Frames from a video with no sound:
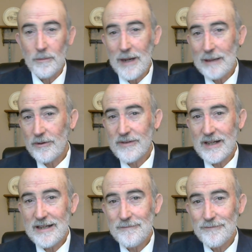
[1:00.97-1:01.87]
Bible
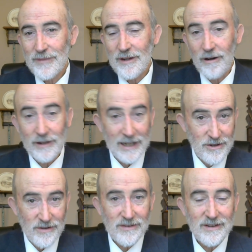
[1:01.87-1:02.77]
study, all
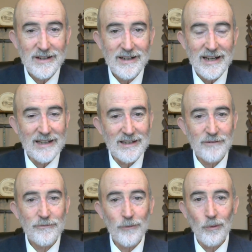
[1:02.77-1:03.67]
ages, and then
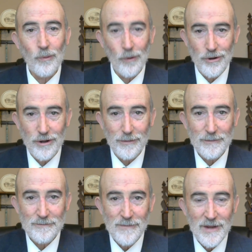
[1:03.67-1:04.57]
for worship.
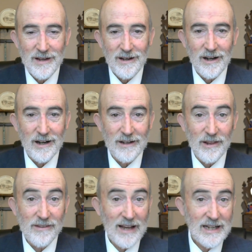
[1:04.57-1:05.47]
The
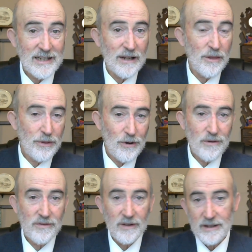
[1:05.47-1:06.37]
second and
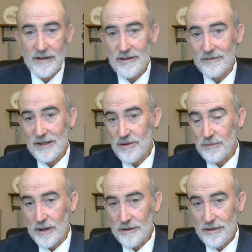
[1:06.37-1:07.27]
third Sundays of each
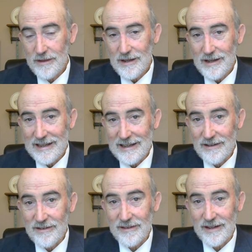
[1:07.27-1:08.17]
month
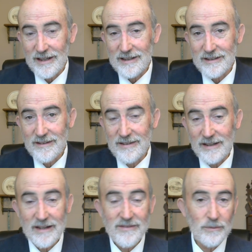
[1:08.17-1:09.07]
is
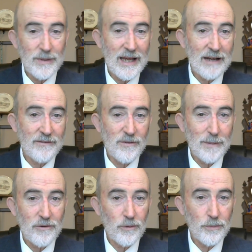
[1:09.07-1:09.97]
Sundays that we have a
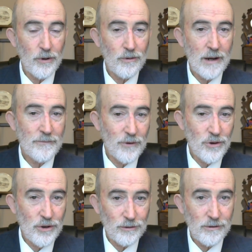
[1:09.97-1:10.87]
special program for
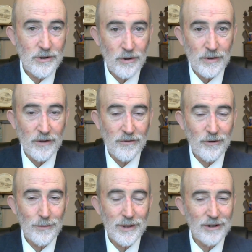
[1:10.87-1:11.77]
children during the
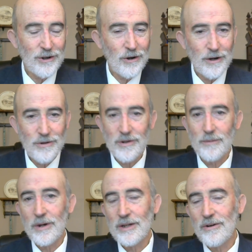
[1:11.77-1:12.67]
sermon. I encourage you to
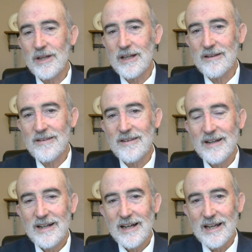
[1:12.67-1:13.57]
bring your kids
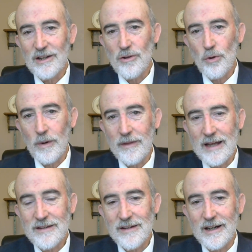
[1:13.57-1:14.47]
and enjoy
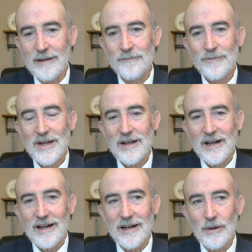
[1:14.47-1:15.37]
that time
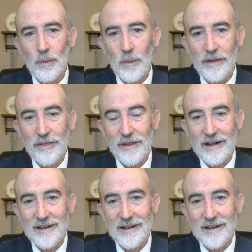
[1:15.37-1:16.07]
with